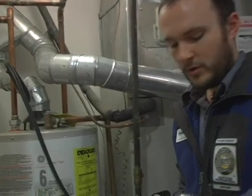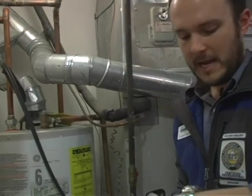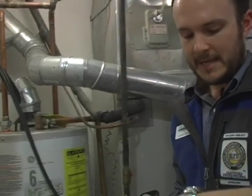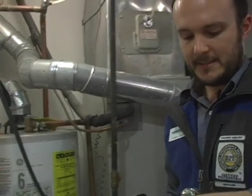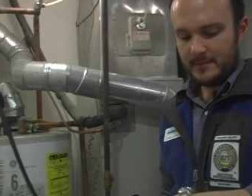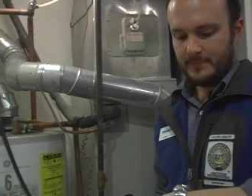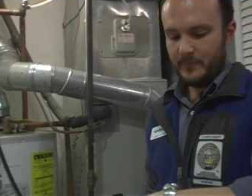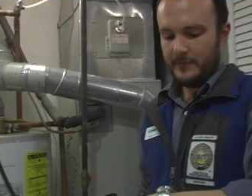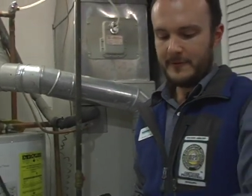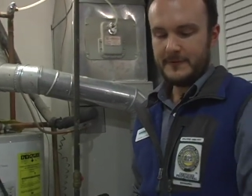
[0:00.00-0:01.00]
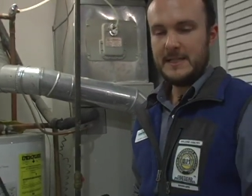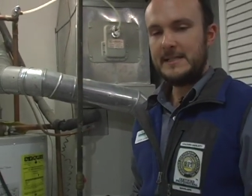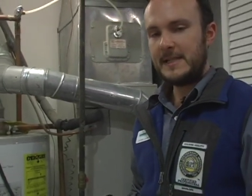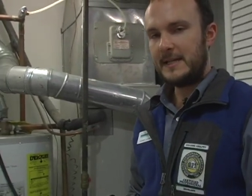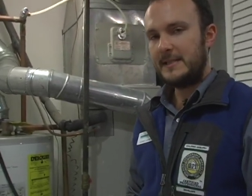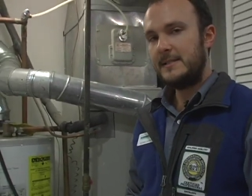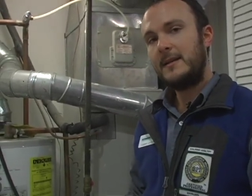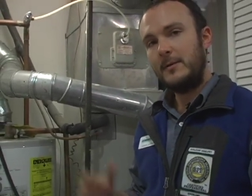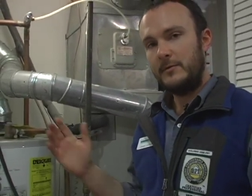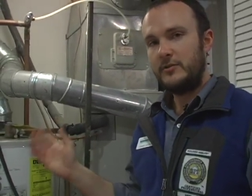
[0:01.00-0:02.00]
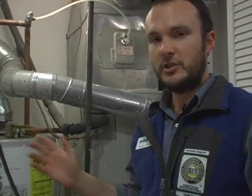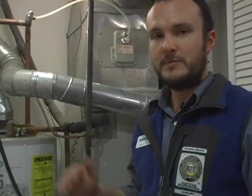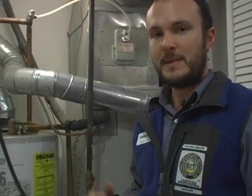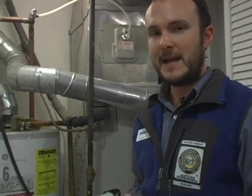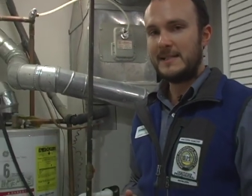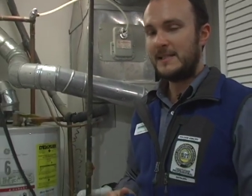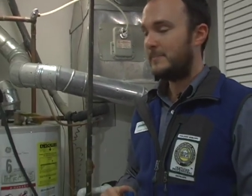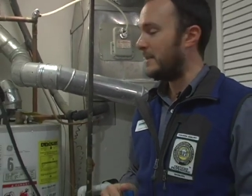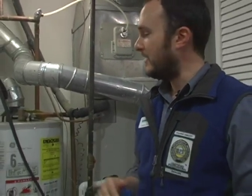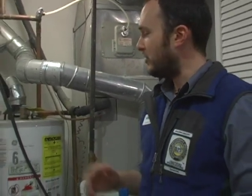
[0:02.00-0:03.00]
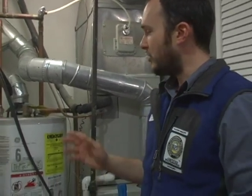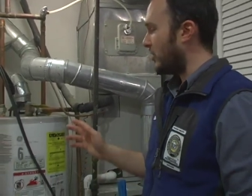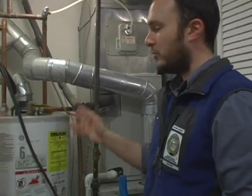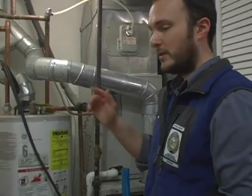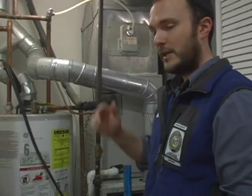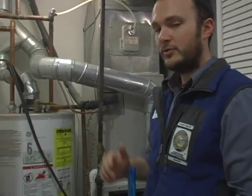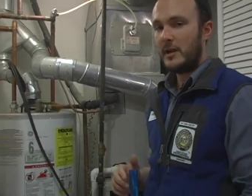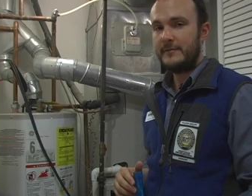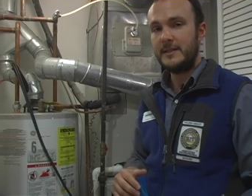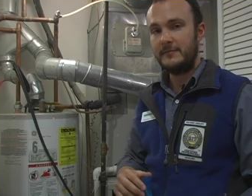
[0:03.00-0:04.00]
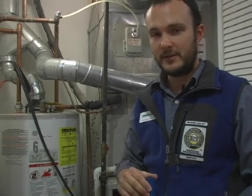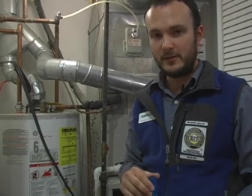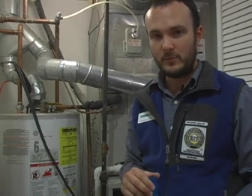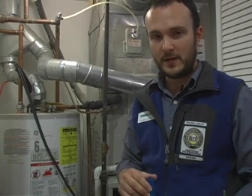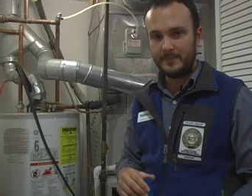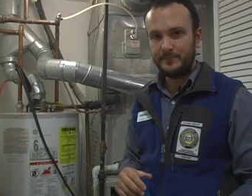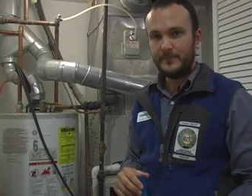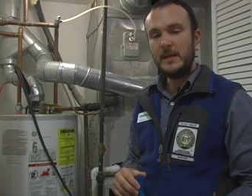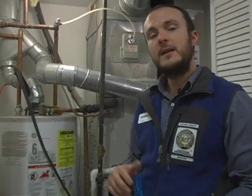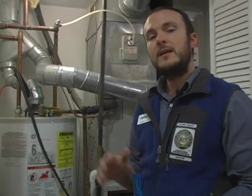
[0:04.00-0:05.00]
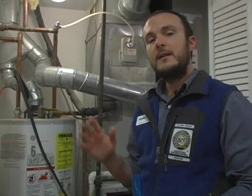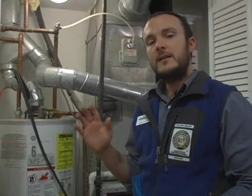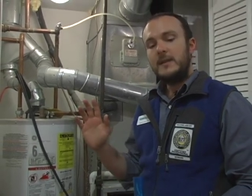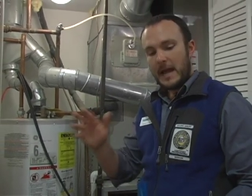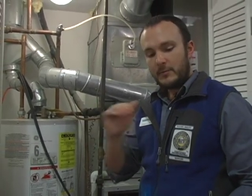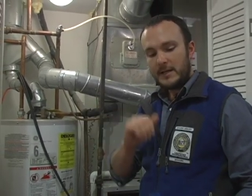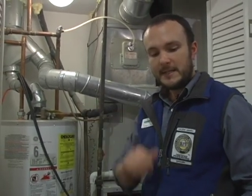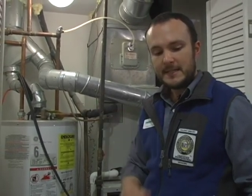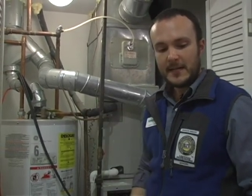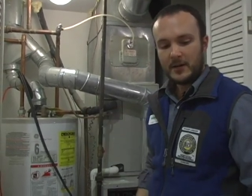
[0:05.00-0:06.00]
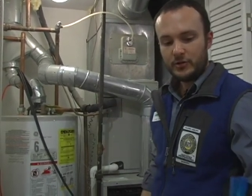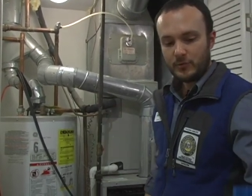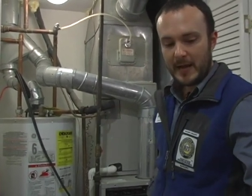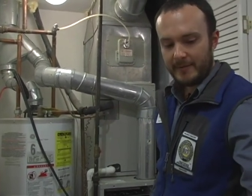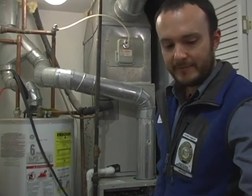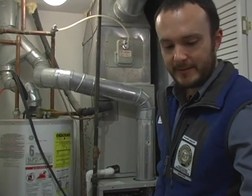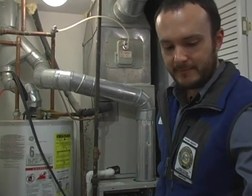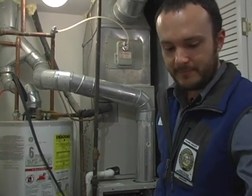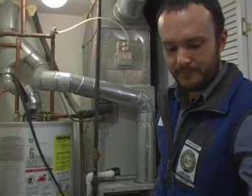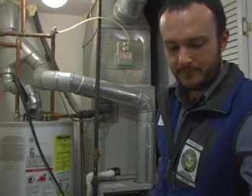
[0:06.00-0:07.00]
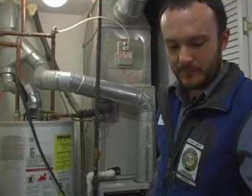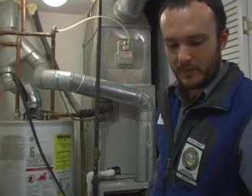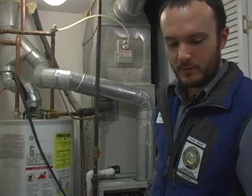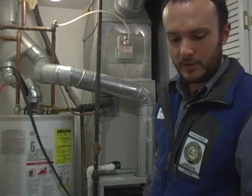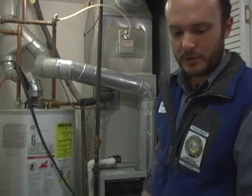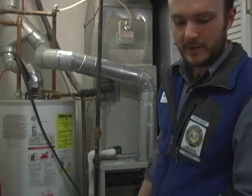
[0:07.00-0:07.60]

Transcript: we're at 15 seconds and we've just passed spillage. It's already drafting very well. Now we need to take our draft, which